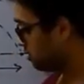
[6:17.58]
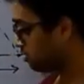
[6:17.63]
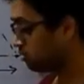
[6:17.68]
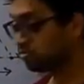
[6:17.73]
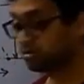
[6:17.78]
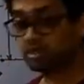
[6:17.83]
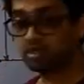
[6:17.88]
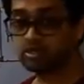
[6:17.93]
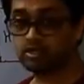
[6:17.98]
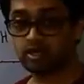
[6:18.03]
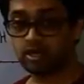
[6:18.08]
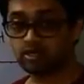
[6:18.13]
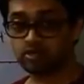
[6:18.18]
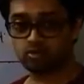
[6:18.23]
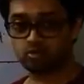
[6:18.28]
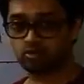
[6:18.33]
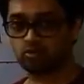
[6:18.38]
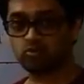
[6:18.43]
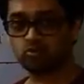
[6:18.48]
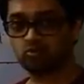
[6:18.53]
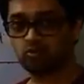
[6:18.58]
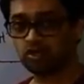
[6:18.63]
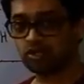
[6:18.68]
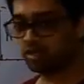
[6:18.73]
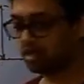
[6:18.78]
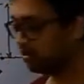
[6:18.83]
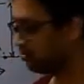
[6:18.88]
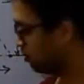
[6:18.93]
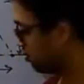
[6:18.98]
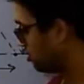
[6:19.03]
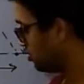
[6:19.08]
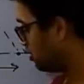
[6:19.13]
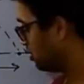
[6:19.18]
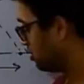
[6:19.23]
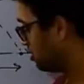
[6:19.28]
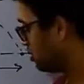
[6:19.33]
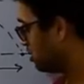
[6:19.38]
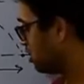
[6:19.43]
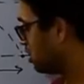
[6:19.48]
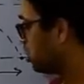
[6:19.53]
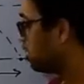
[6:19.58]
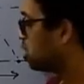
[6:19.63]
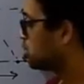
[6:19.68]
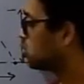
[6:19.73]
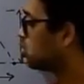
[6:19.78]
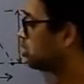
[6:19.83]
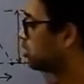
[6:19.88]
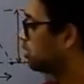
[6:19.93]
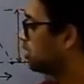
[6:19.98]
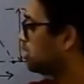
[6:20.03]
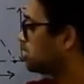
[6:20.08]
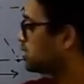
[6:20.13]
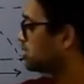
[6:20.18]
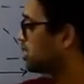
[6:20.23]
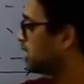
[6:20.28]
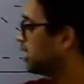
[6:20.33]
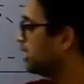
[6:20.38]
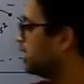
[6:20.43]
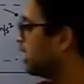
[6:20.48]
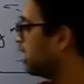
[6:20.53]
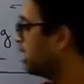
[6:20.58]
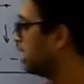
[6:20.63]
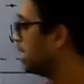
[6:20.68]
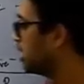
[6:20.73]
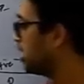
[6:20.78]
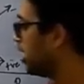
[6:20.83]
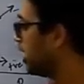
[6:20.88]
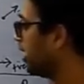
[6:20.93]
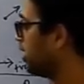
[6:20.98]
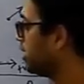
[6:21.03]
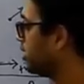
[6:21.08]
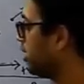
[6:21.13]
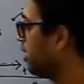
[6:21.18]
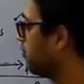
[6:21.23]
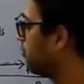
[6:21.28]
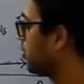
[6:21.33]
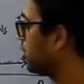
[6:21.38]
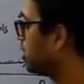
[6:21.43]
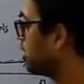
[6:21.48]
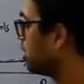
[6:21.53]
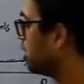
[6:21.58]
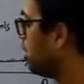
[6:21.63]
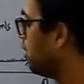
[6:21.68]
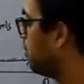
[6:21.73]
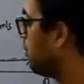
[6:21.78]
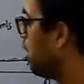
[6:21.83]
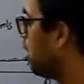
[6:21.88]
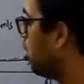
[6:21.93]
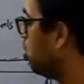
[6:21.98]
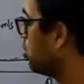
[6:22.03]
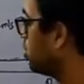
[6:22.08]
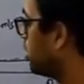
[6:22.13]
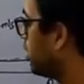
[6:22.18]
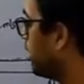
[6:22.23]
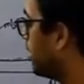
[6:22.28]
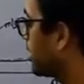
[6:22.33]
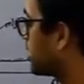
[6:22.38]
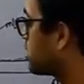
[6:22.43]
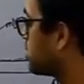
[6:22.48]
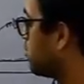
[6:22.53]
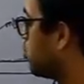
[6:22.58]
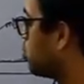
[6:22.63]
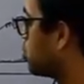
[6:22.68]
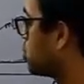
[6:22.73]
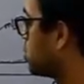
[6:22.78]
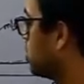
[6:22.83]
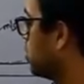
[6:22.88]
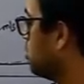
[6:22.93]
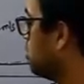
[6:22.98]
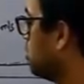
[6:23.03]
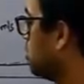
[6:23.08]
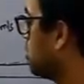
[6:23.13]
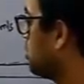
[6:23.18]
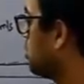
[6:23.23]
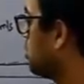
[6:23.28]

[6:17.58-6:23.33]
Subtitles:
Begin it as 2 1D. So this side I will write everything about x motion,